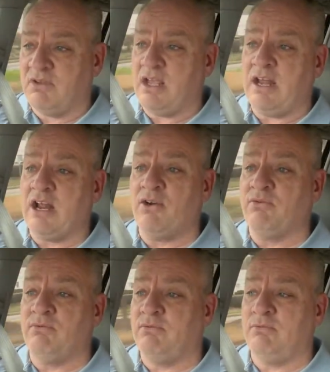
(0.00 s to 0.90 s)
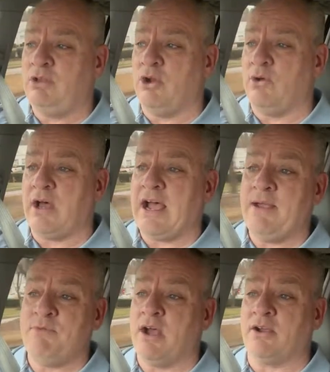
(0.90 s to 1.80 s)
And
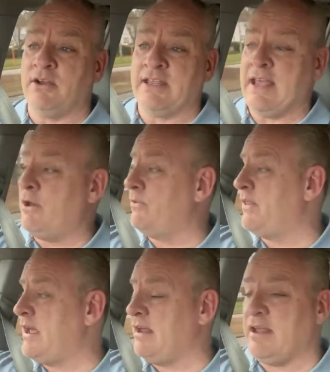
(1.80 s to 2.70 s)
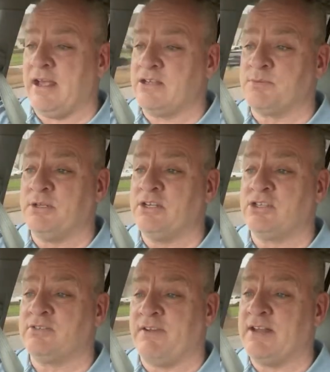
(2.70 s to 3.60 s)
I'm not going to count that as
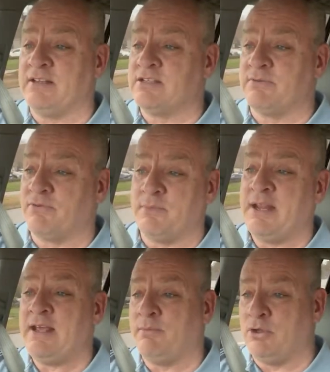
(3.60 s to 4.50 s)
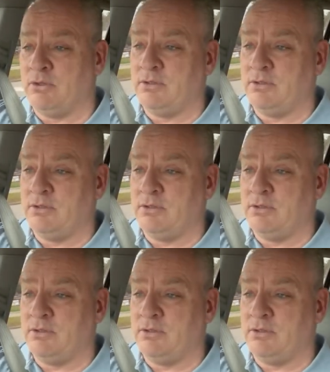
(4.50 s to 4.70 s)
malicious vandalism from an animal.